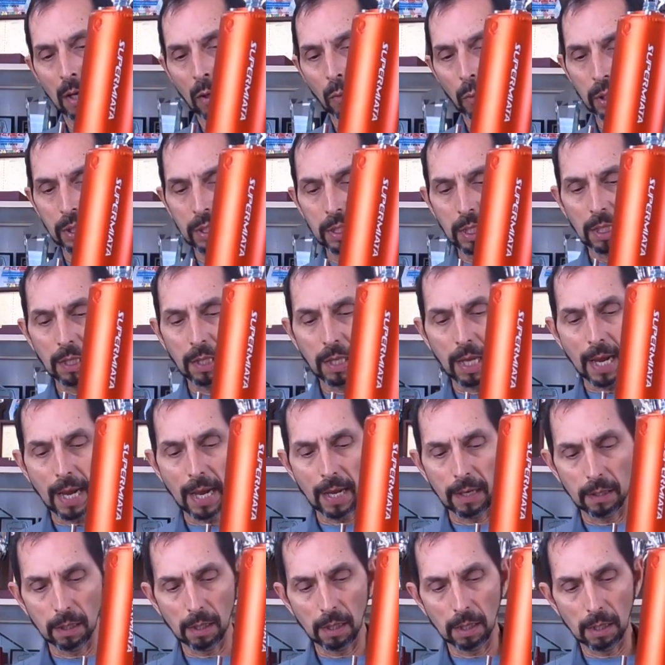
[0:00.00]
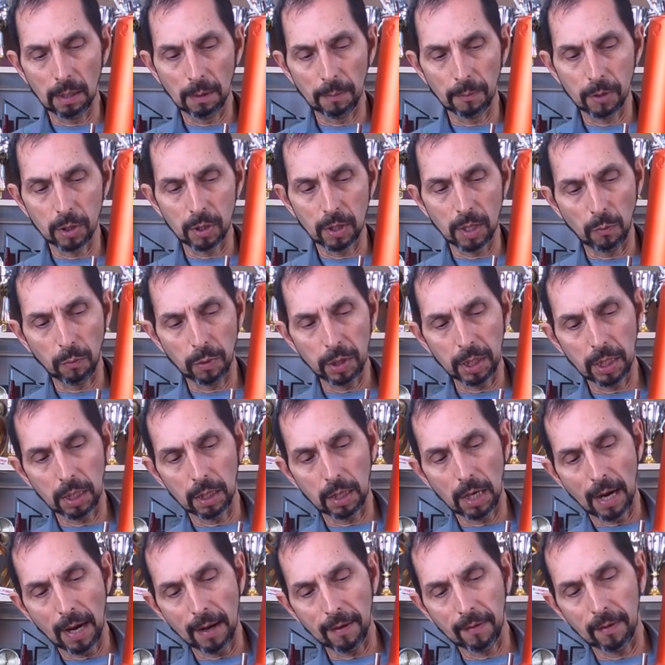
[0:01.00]
We did that so that we
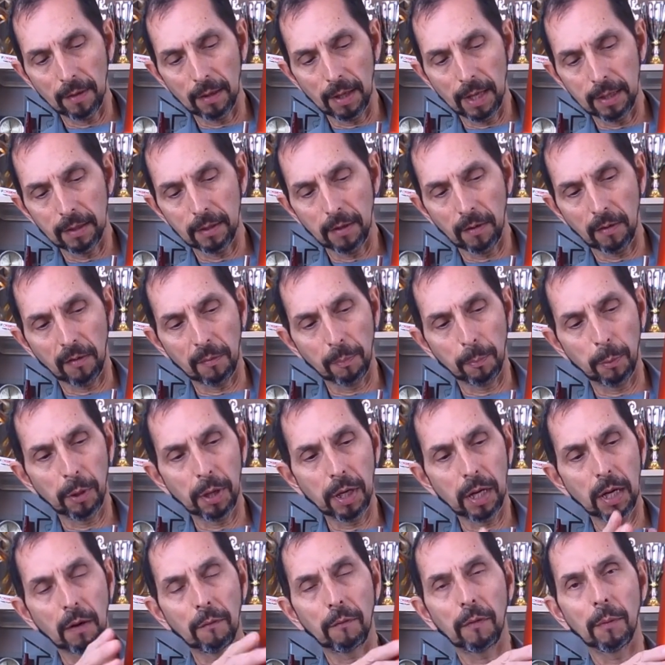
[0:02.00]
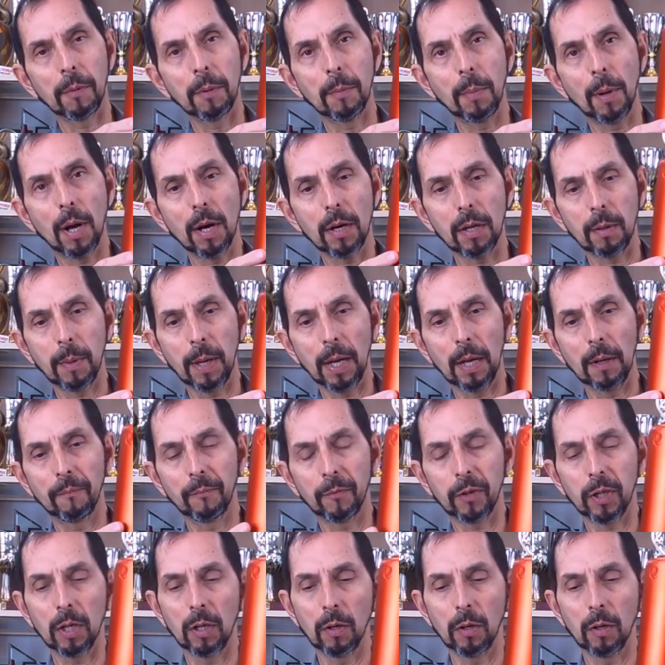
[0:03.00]
could isolate the spring from the body mount.